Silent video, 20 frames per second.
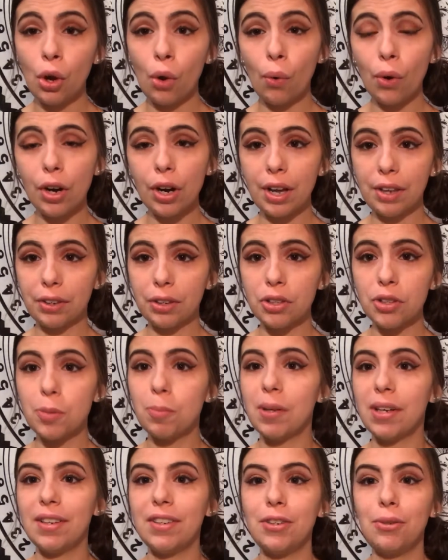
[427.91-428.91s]
or others,
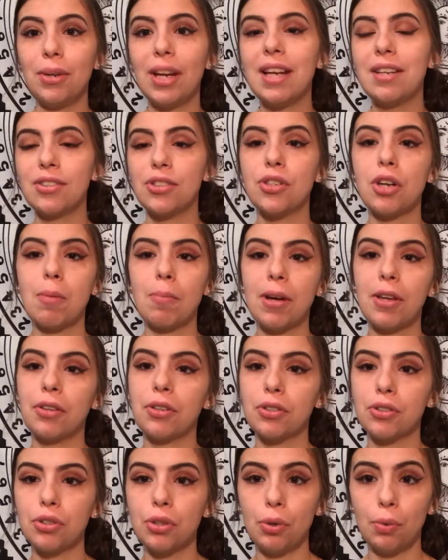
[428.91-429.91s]
but you can't stop
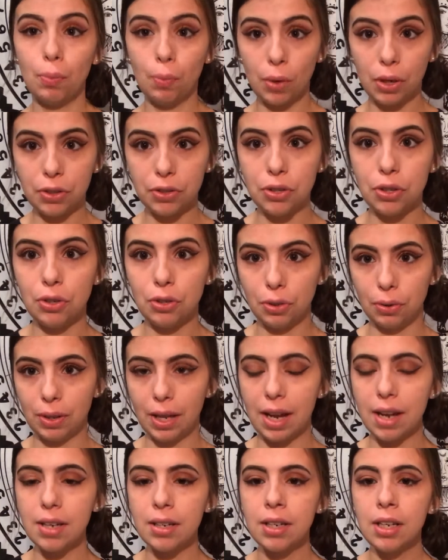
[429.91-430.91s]
others who want to do
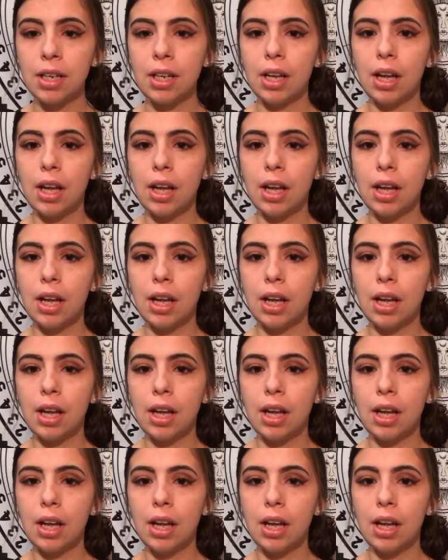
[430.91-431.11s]
that.